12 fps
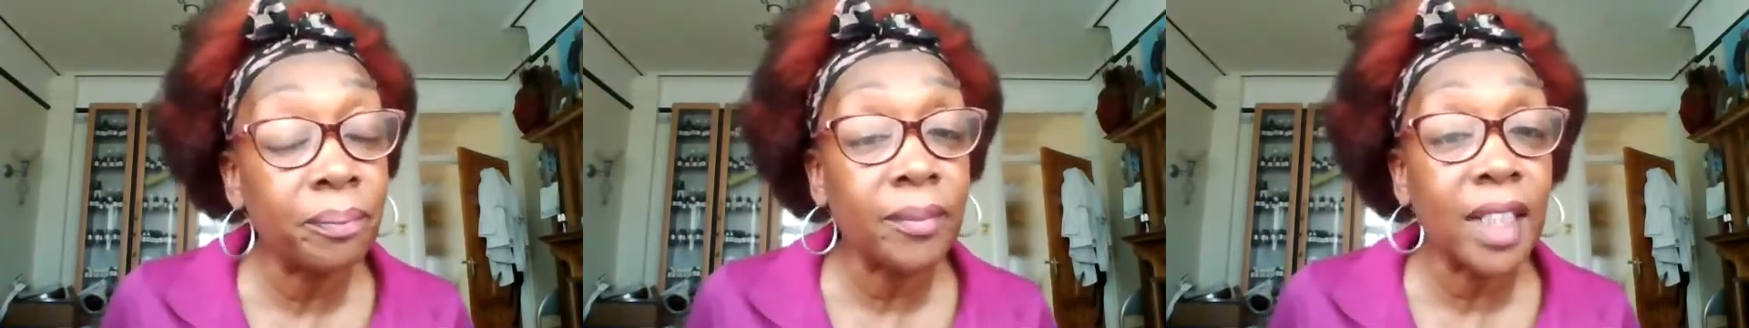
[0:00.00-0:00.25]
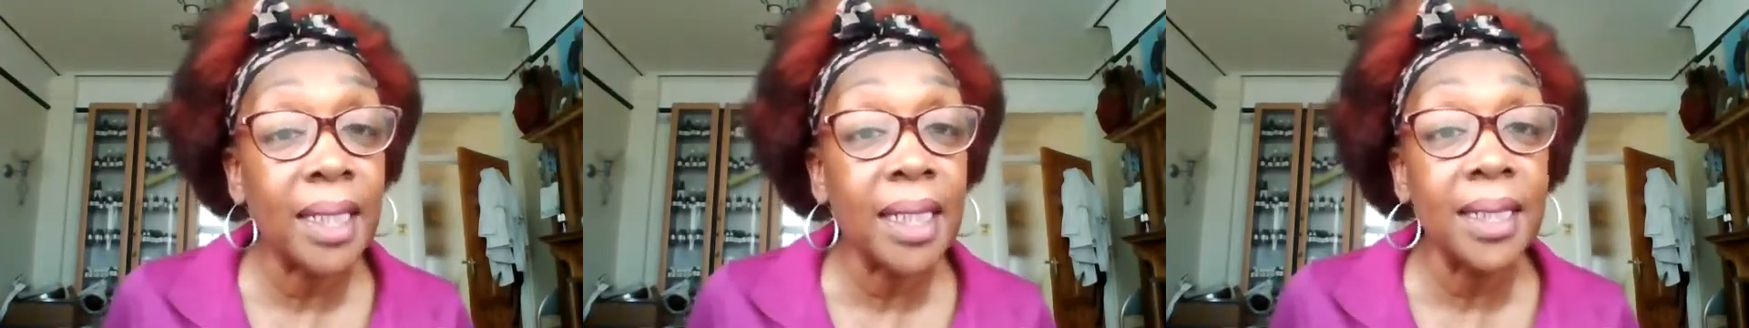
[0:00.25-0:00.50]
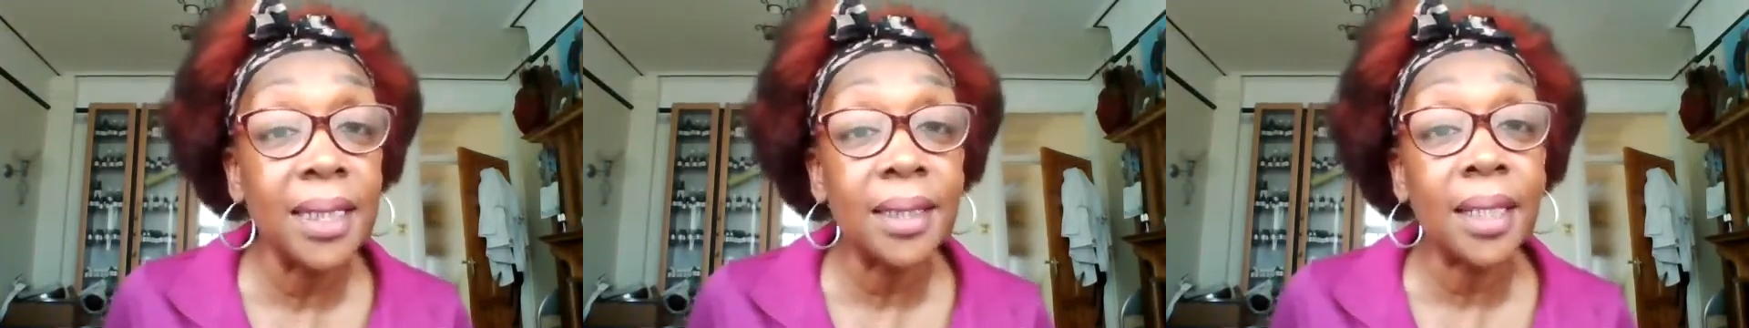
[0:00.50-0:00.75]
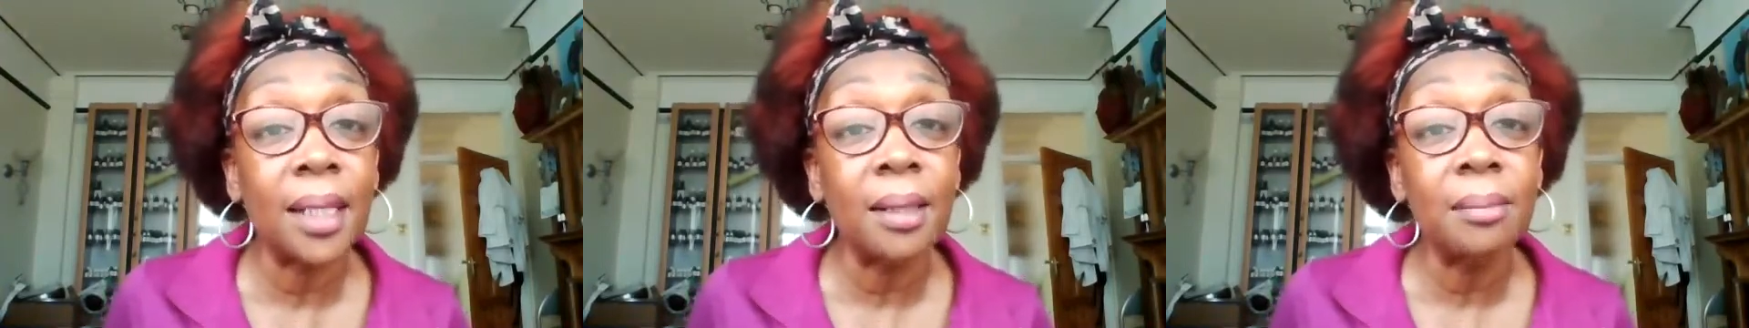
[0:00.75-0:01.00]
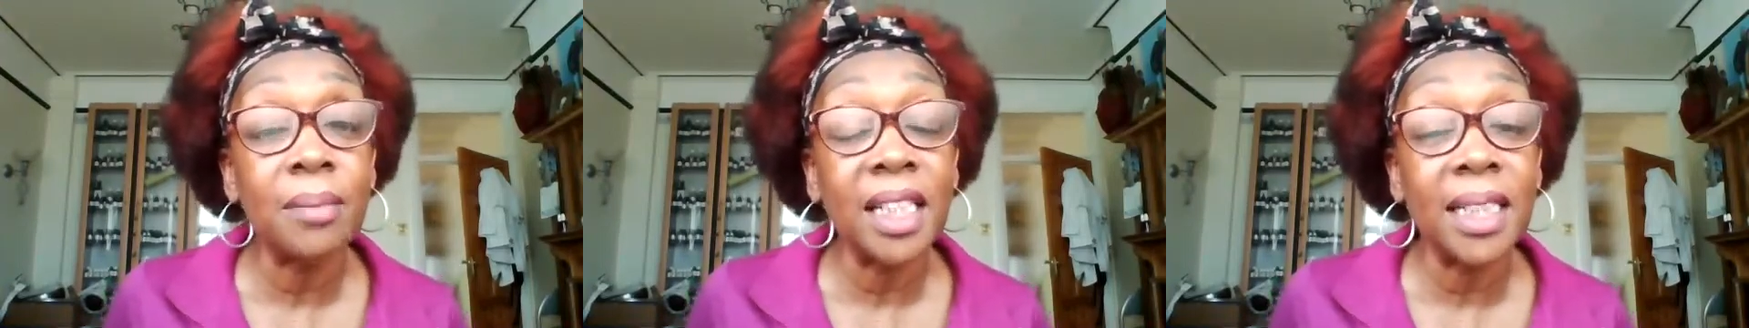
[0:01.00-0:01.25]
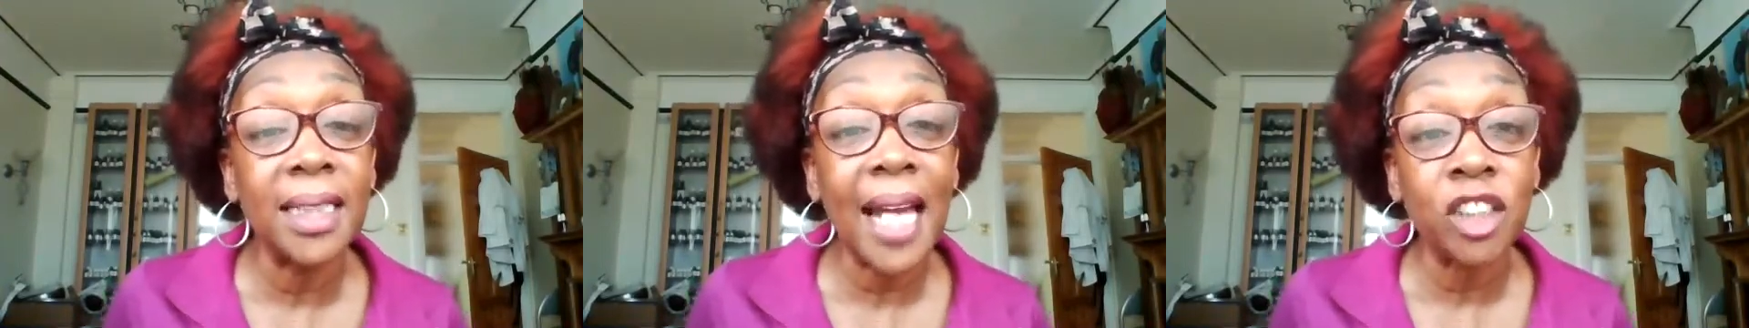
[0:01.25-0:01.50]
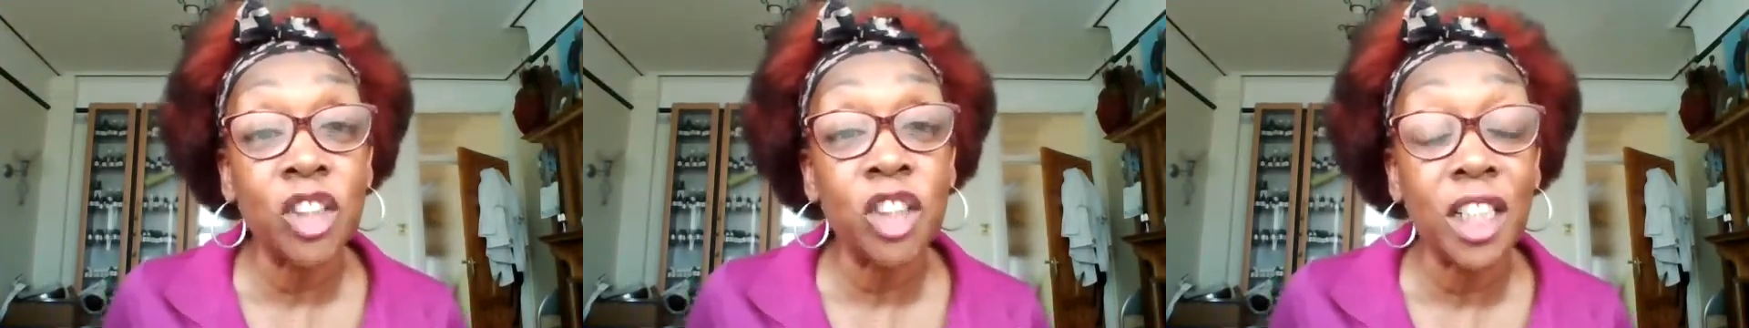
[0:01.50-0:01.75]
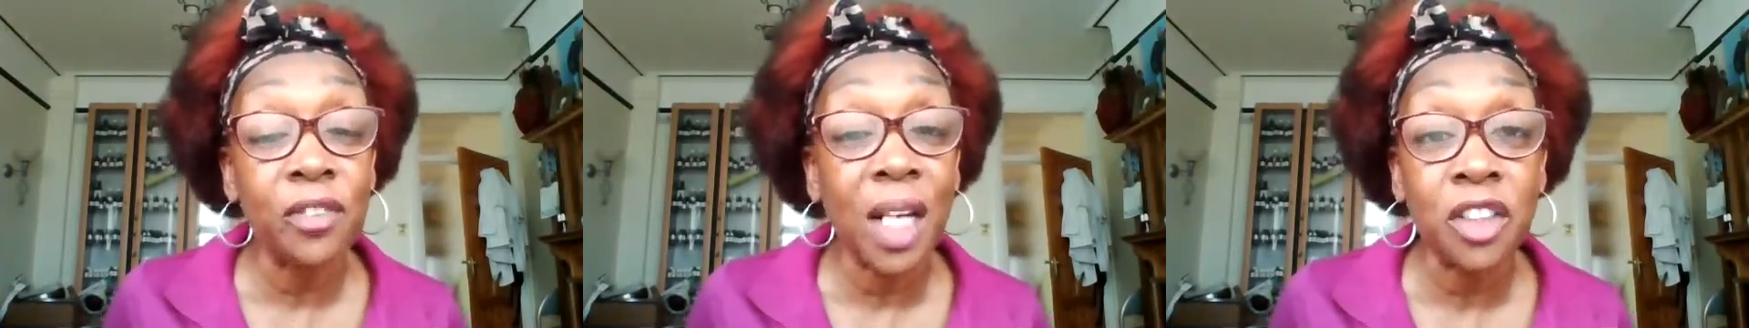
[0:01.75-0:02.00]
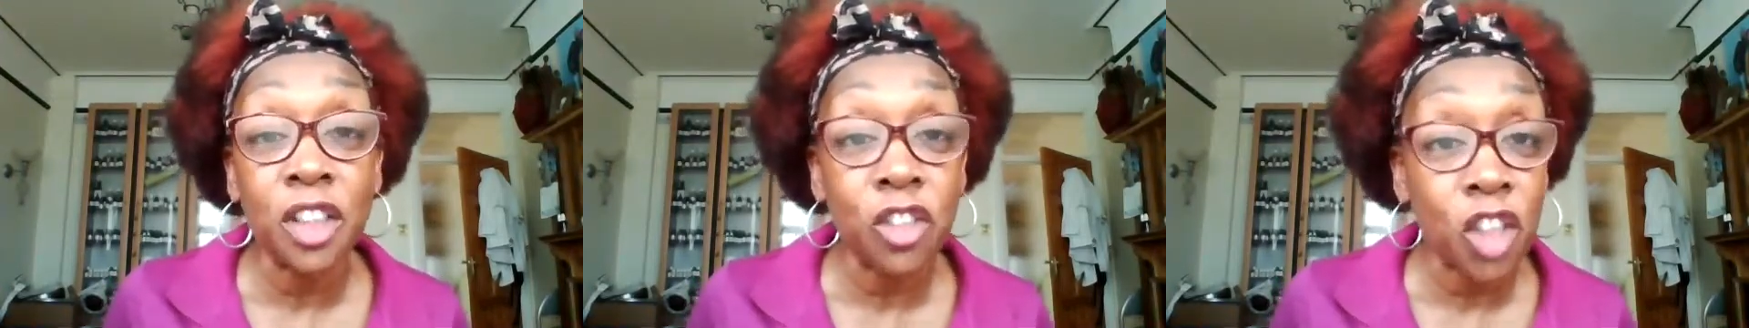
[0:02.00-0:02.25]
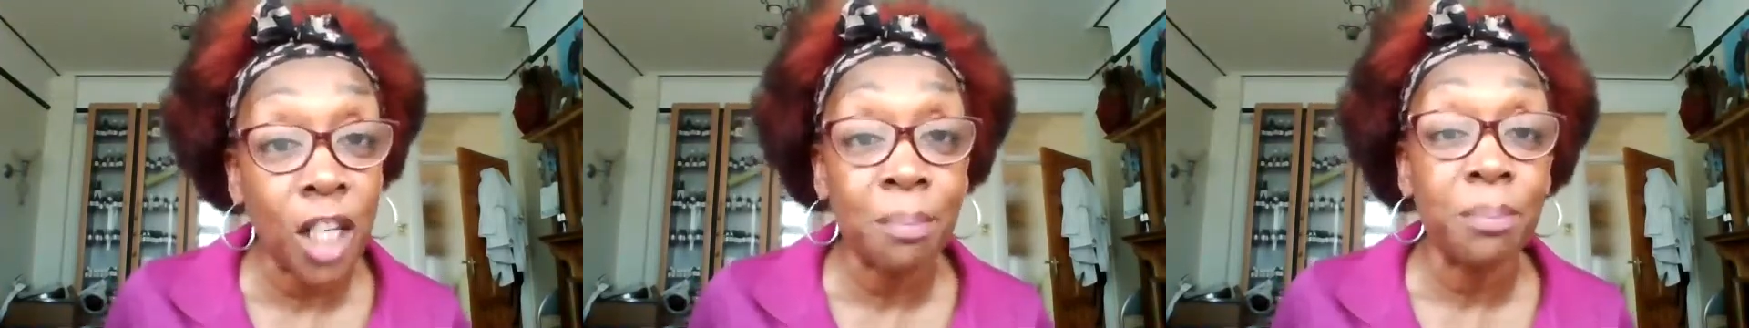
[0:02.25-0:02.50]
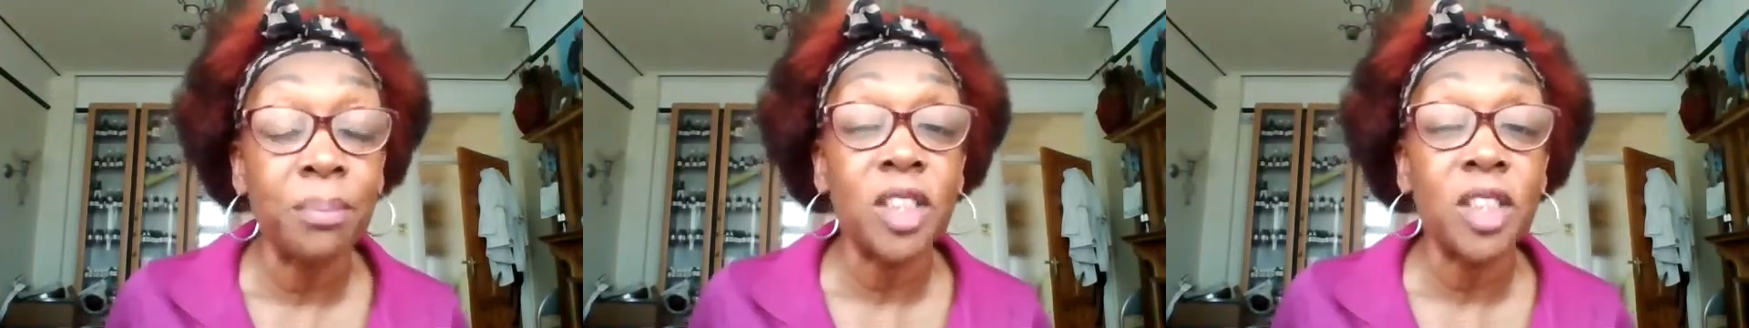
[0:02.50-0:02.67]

he's actually runs a gym.